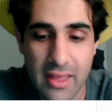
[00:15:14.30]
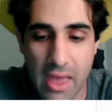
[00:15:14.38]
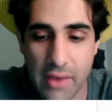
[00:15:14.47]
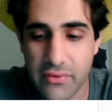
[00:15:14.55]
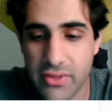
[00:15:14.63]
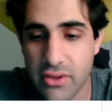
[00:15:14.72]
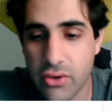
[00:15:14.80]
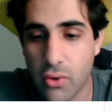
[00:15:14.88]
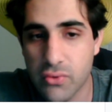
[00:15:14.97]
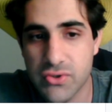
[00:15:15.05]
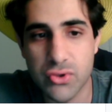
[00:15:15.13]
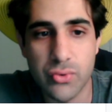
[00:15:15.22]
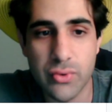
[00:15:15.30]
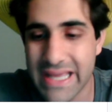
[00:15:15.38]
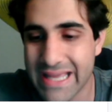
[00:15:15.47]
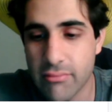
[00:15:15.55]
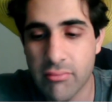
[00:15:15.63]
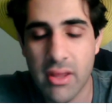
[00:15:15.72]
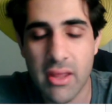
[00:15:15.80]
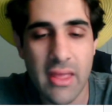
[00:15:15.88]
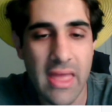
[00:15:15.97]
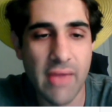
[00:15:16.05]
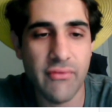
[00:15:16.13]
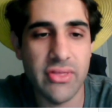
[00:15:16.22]
Everything goes through him.
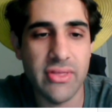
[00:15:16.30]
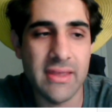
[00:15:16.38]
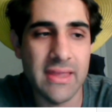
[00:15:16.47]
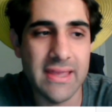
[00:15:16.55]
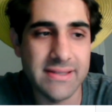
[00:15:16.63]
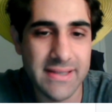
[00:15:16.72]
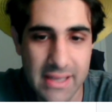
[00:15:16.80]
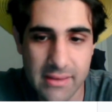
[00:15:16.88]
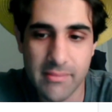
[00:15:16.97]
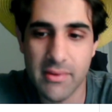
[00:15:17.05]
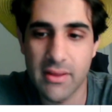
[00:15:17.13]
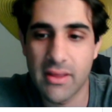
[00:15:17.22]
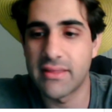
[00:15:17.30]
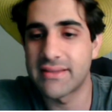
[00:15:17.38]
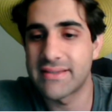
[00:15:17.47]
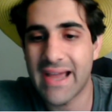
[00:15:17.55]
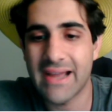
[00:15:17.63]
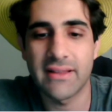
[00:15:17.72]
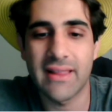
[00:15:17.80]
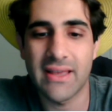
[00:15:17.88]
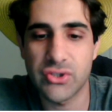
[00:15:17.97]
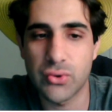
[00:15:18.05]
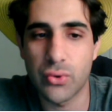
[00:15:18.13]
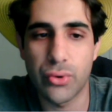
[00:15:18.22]
Everything is him. The attack the
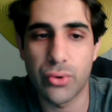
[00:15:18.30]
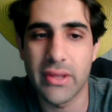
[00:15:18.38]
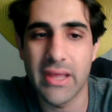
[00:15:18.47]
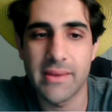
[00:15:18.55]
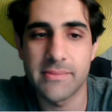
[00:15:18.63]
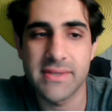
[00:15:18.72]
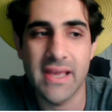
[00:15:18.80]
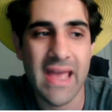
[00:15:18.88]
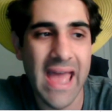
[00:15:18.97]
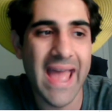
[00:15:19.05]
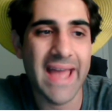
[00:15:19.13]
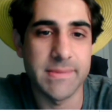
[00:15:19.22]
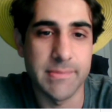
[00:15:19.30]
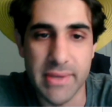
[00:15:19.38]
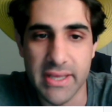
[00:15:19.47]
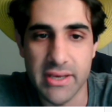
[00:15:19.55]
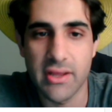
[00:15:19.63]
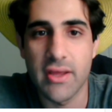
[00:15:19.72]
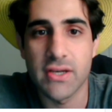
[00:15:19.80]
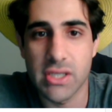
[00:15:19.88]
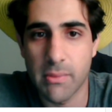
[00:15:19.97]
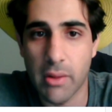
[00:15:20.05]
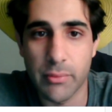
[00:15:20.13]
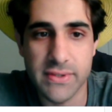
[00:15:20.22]
last 2 or 3 games has been
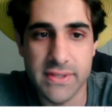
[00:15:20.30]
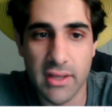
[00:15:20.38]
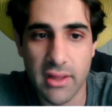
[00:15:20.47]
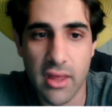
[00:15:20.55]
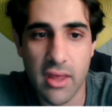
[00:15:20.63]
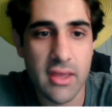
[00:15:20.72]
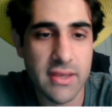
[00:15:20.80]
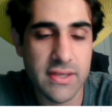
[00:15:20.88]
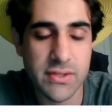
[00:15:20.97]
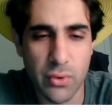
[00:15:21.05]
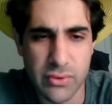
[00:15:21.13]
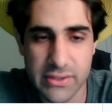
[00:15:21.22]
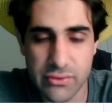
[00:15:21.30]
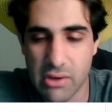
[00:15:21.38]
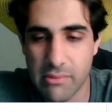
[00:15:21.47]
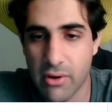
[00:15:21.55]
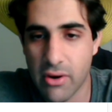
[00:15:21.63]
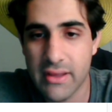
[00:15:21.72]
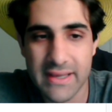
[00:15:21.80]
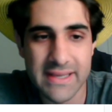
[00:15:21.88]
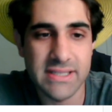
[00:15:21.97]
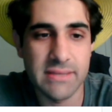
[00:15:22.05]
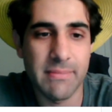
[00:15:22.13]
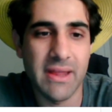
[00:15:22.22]
Jamal Musiala. He scores a screamer.
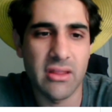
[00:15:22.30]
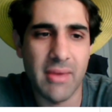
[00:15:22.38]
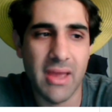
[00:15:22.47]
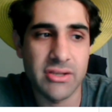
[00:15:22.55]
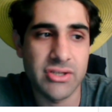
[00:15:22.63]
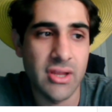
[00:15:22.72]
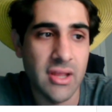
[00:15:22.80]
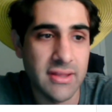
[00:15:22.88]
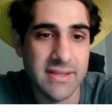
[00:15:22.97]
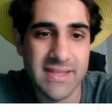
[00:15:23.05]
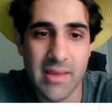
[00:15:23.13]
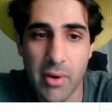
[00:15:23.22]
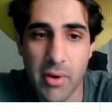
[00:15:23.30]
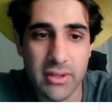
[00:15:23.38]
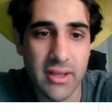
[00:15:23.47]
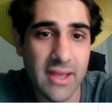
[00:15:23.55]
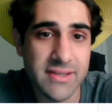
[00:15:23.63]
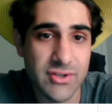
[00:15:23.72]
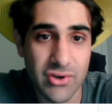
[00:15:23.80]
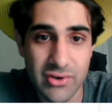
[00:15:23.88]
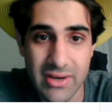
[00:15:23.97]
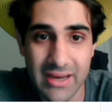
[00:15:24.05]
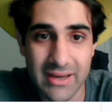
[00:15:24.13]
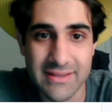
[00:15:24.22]
He's a man of the match. The St. Pauli guys could
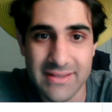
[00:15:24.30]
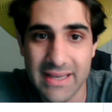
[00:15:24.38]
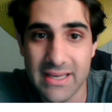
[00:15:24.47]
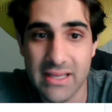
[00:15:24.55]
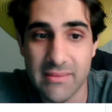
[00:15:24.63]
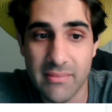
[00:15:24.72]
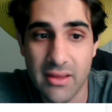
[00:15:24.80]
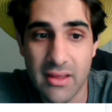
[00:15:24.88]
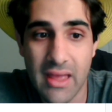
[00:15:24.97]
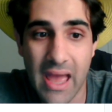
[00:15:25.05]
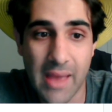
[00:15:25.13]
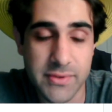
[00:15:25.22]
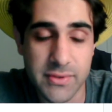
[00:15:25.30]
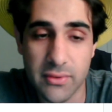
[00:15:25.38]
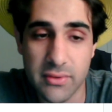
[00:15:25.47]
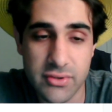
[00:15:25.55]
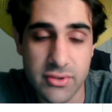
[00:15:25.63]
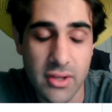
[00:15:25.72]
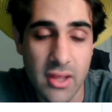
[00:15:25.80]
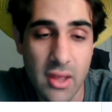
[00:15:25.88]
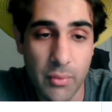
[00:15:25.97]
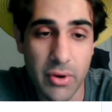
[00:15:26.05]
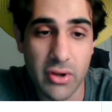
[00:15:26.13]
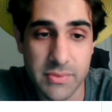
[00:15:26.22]
not contain him. Absolutely
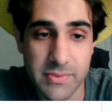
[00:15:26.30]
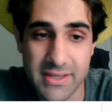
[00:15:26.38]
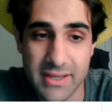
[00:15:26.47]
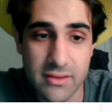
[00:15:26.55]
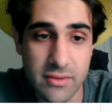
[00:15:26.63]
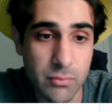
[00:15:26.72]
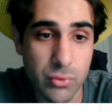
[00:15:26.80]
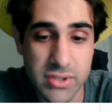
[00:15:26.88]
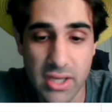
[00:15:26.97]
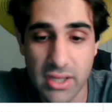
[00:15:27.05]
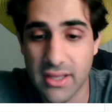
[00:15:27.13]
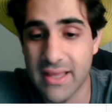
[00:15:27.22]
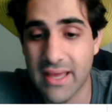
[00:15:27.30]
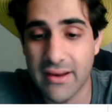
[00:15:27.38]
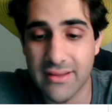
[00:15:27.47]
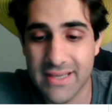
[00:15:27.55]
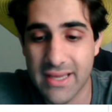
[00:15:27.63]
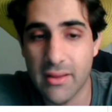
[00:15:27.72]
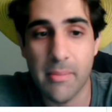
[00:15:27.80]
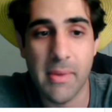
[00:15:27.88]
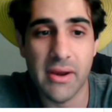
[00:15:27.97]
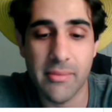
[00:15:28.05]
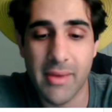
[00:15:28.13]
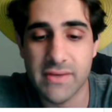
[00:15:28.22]
100%. Musiala, 9 out of 10. Man
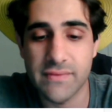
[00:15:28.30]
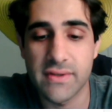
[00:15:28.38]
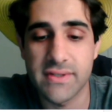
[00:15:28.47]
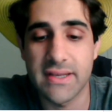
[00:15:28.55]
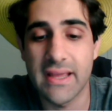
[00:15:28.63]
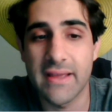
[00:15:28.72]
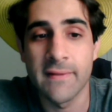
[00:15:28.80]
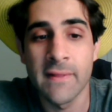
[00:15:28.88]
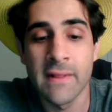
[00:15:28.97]
of the match for us today.